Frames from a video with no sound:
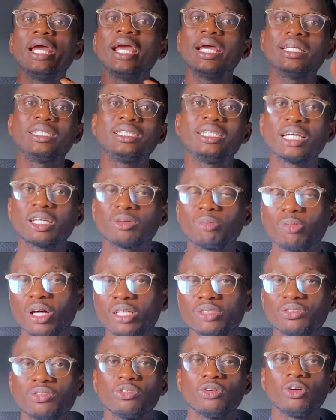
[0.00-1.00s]
edtech
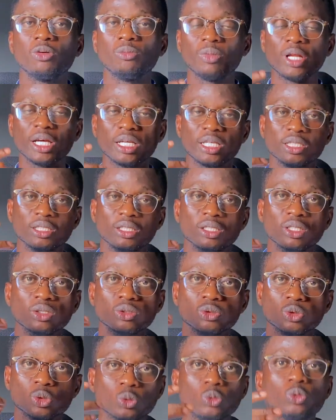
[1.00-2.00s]
platform, like a
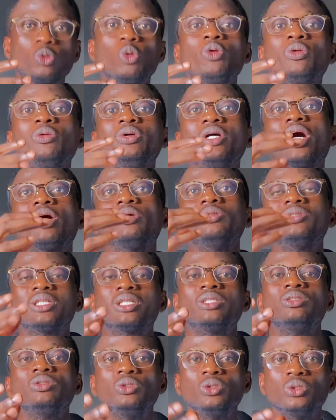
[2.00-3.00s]
tutorial you
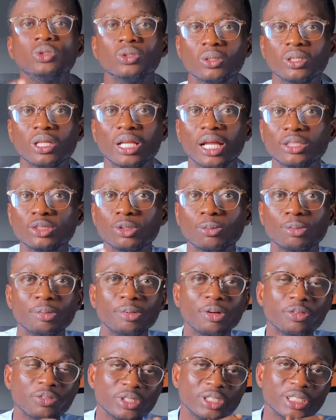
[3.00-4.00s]
can use online to
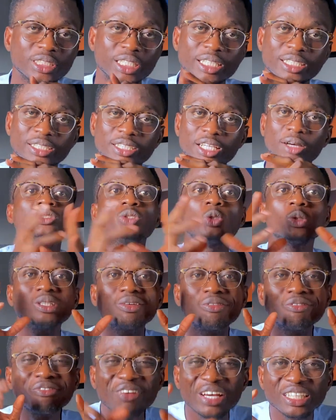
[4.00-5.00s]
prepare for this exam. So the
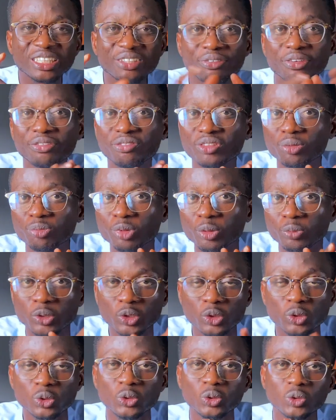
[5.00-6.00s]
first 50 people
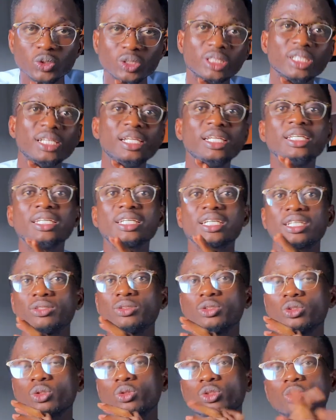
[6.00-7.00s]
to use the link are
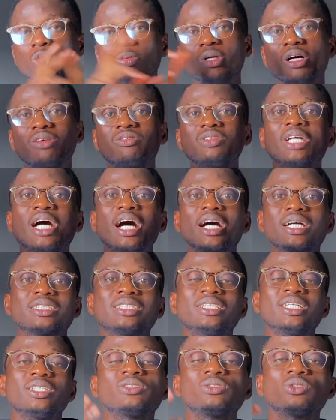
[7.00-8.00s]
also going to be having
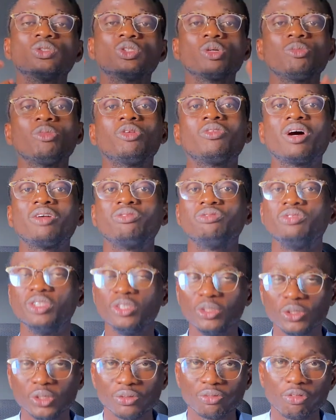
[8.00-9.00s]
access to some of our
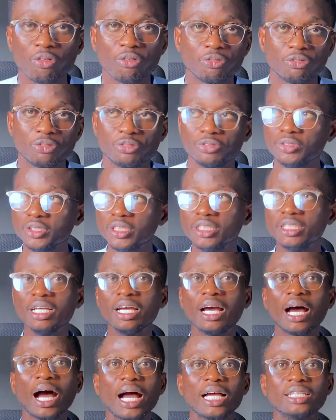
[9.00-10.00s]
videos for free.
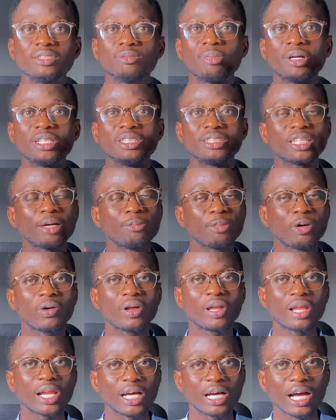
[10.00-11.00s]
And by the time
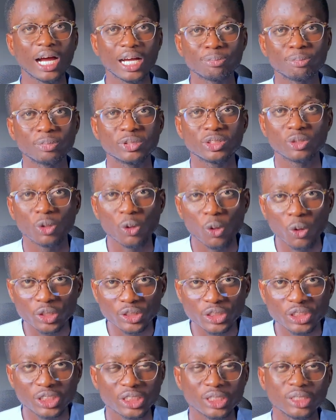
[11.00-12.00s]
our app is
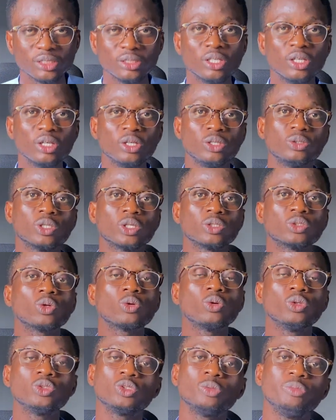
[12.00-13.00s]
launching, they're also
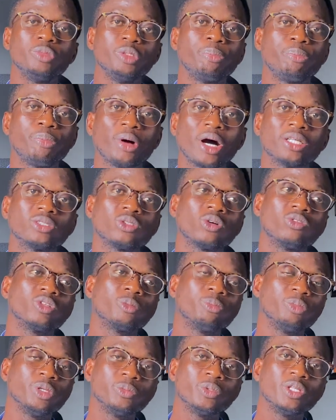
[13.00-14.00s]
going to be part of the
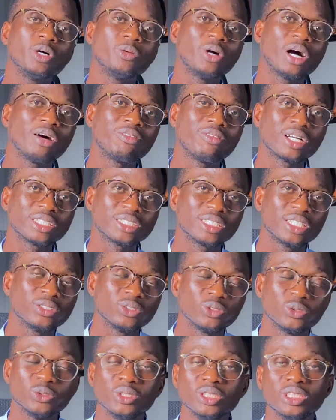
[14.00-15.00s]
people that will have access
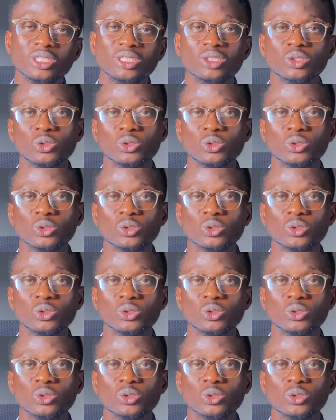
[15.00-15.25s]
to it